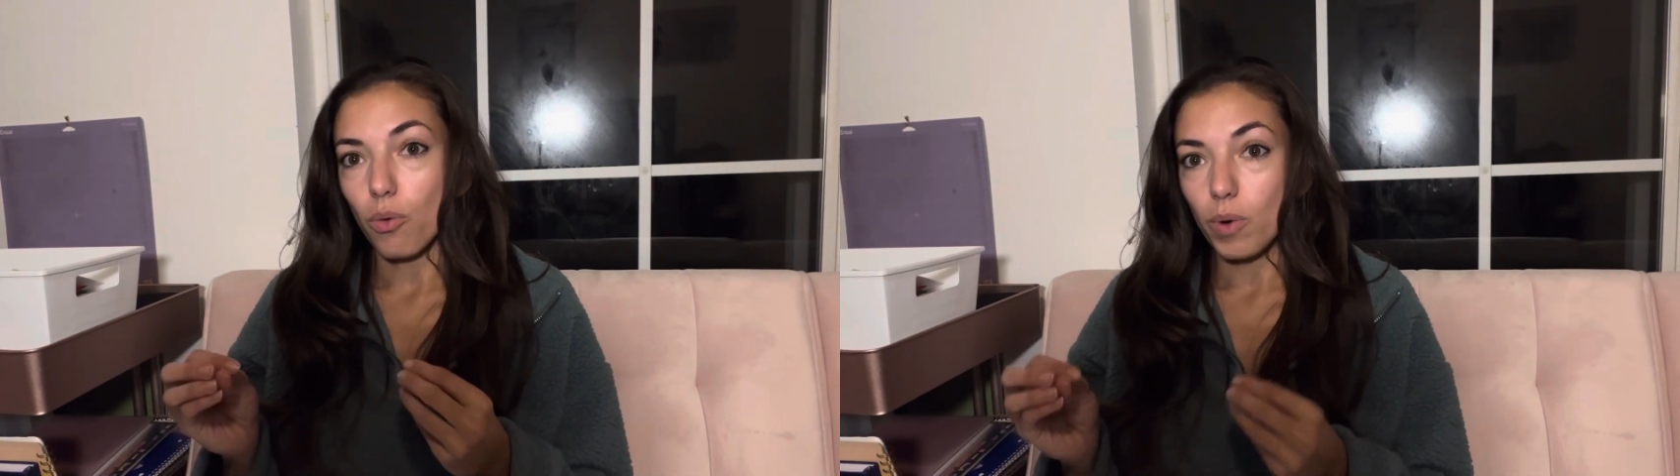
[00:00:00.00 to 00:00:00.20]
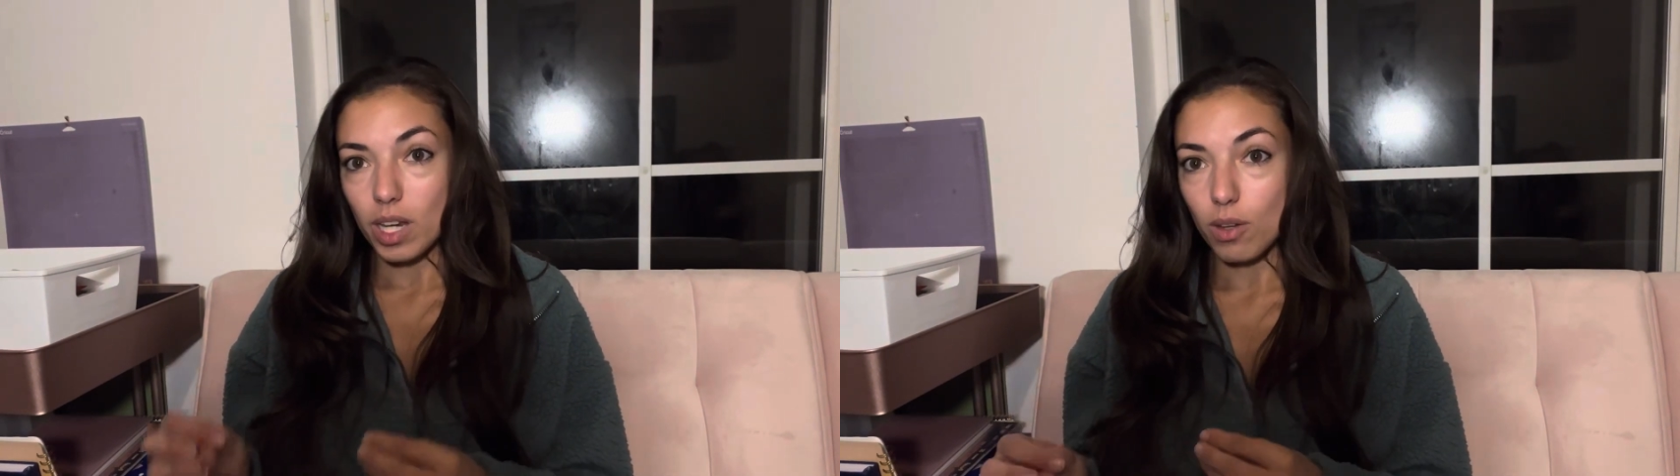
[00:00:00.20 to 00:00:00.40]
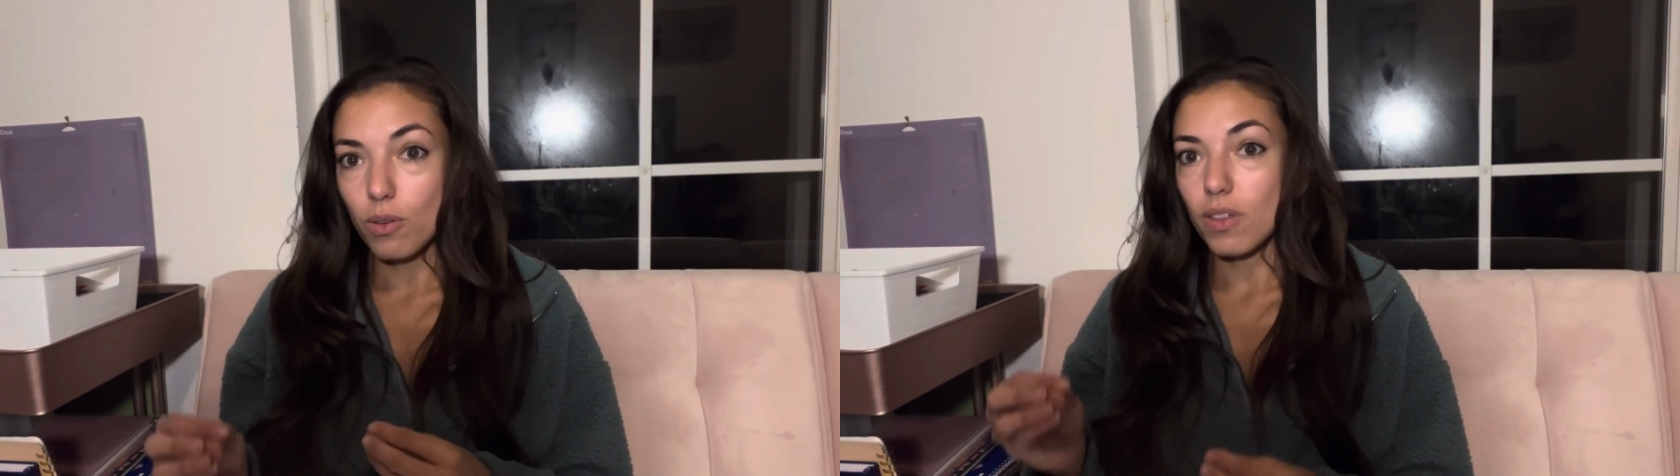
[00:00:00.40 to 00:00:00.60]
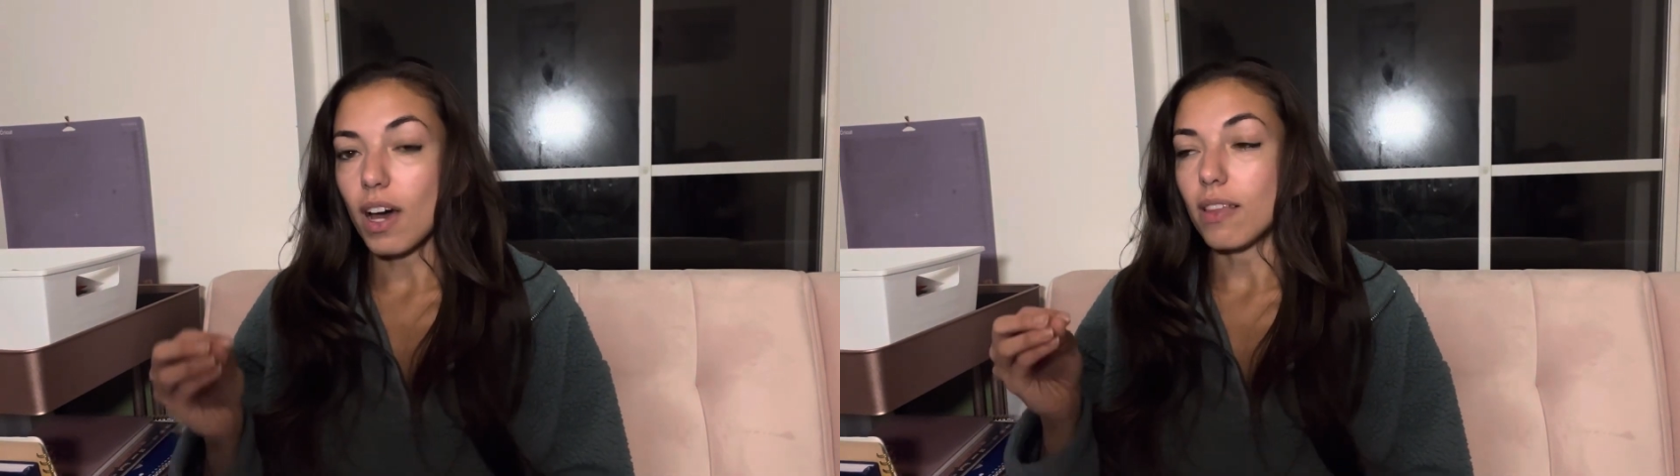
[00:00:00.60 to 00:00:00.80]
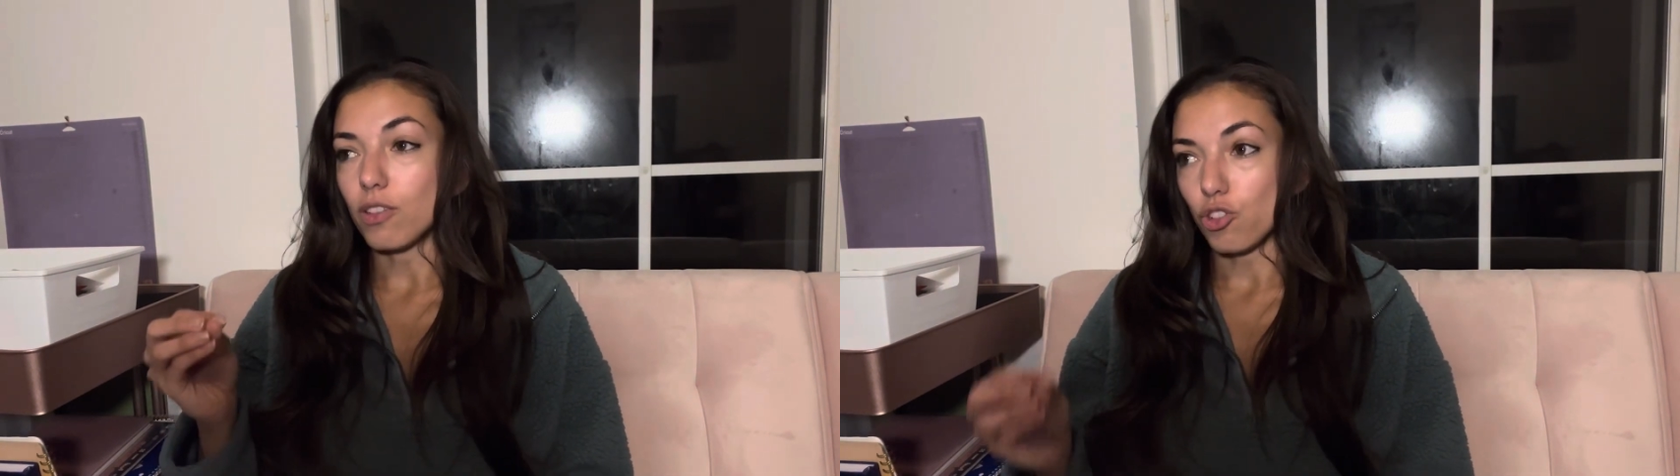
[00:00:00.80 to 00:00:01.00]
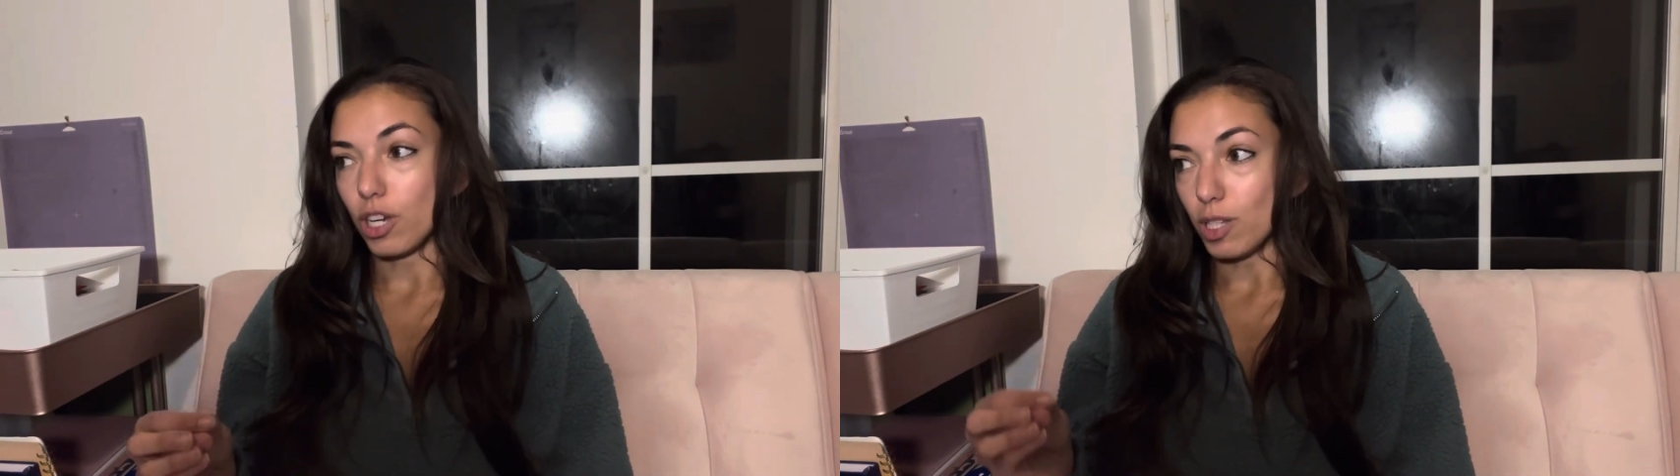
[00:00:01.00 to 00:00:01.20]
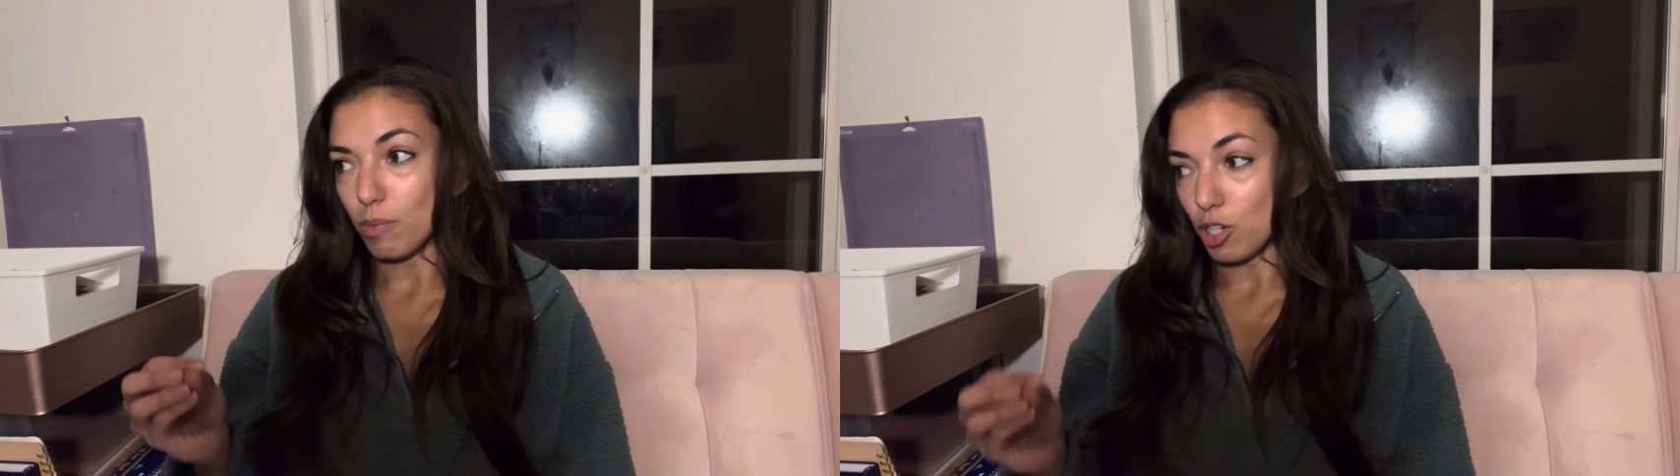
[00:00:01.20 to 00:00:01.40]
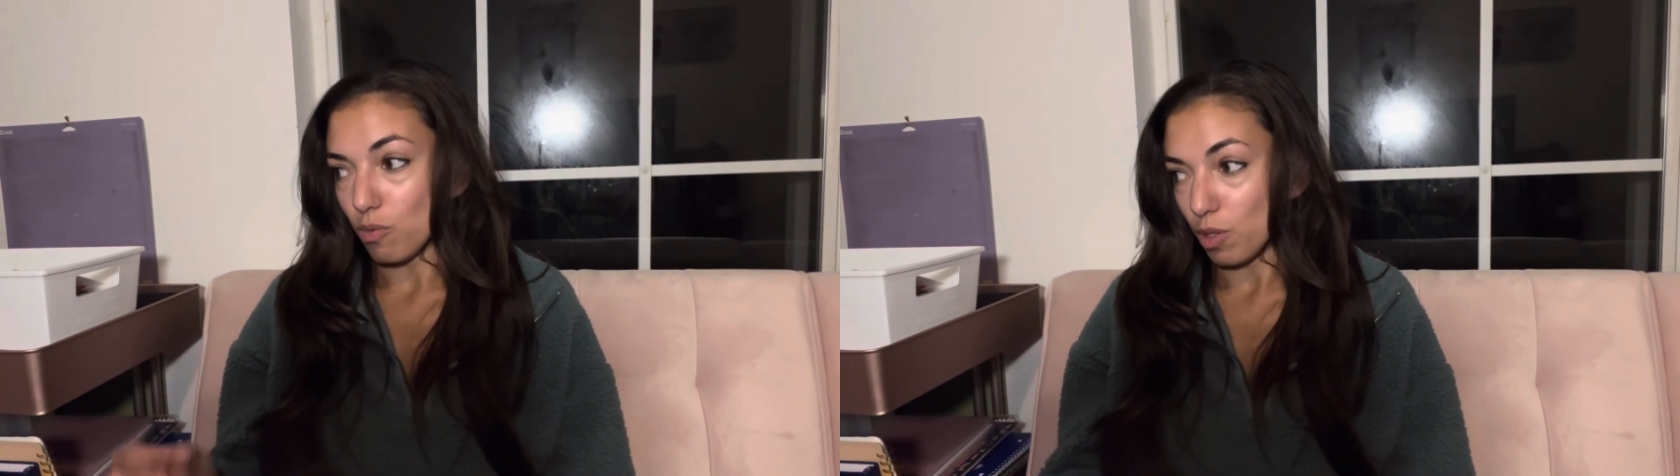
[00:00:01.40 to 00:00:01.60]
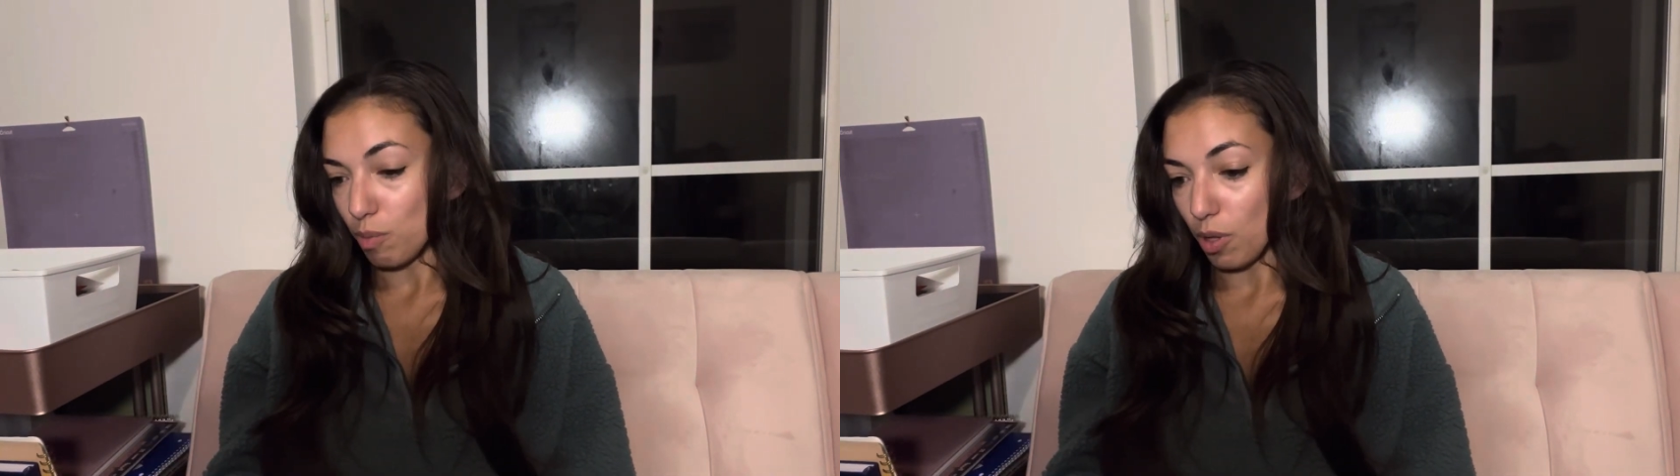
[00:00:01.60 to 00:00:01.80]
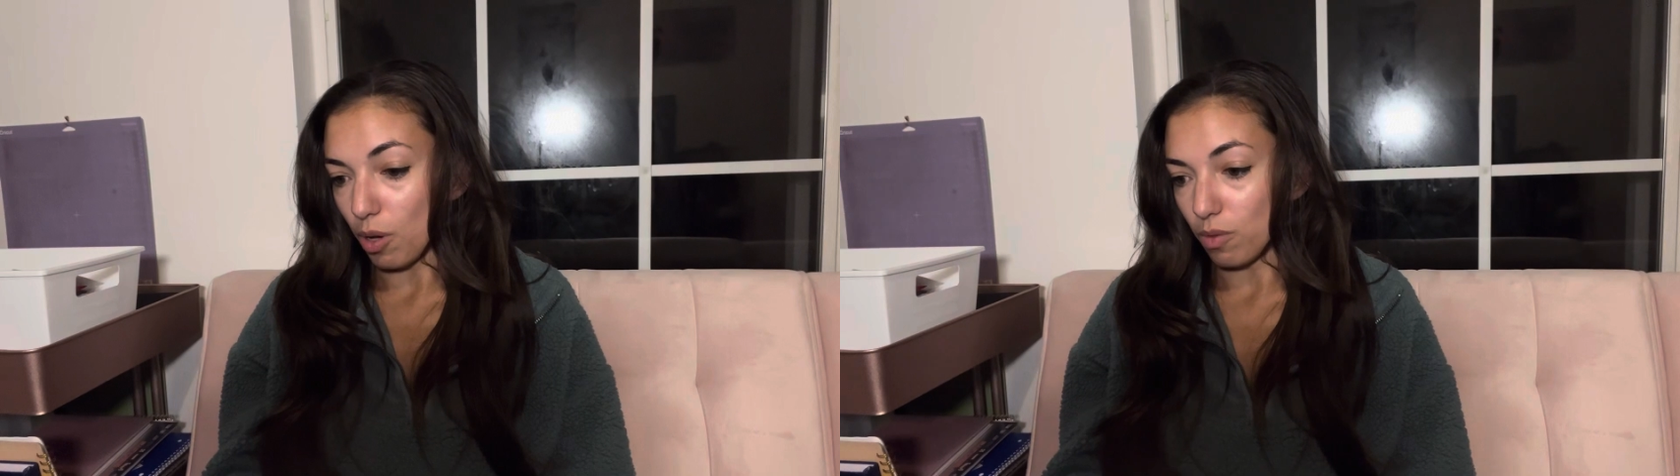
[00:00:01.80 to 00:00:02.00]
we knew that the transmission was
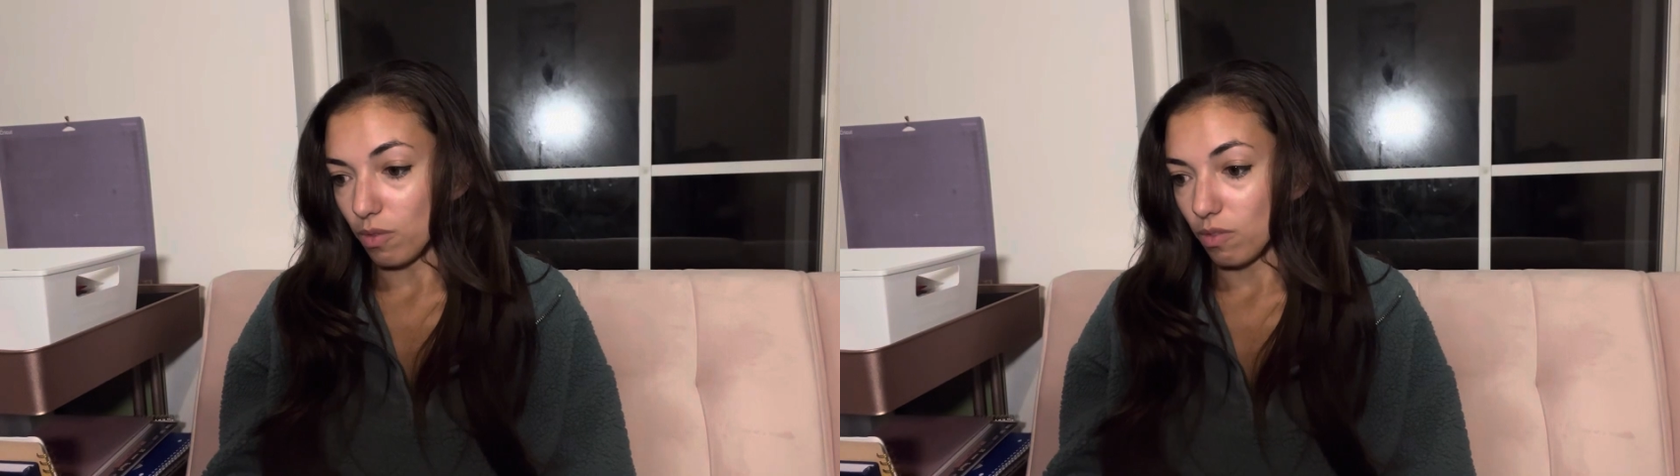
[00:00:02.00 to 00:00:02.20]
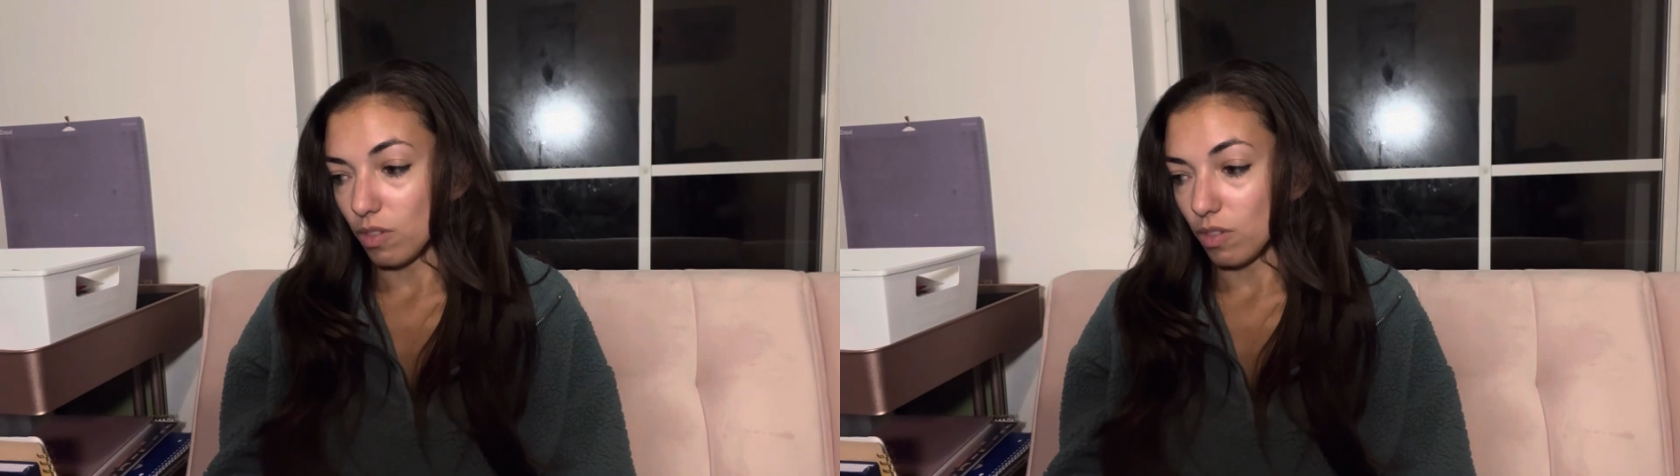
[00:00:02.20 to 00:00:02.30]
blown.